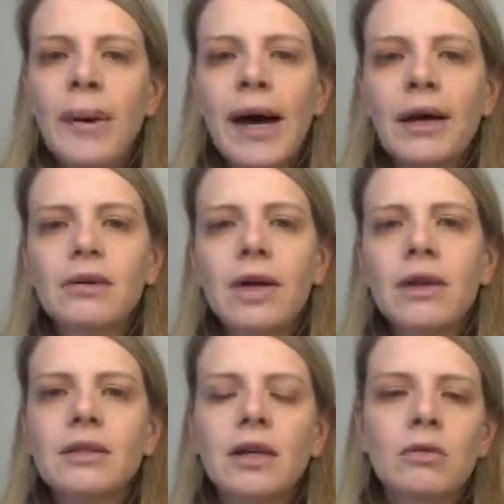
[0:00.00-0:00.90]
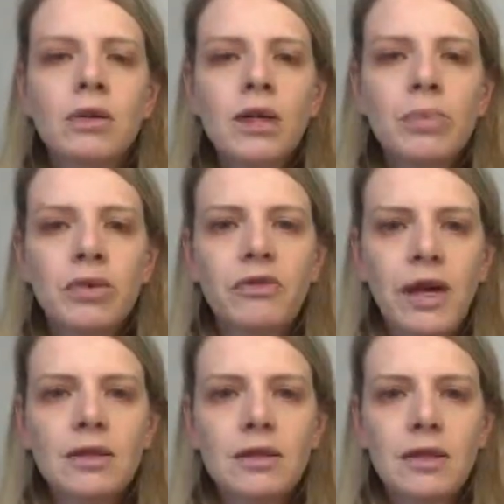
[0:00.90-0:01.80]
pattern that's going to really
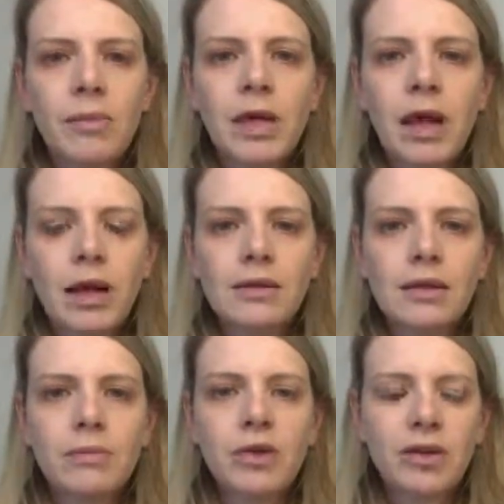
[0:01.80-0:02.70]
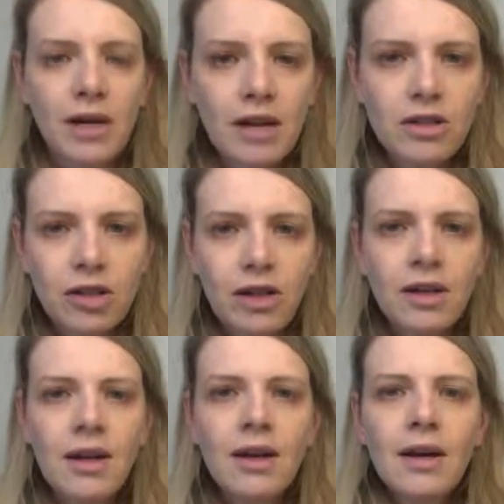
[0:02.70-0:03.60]
prevent stomach acid production.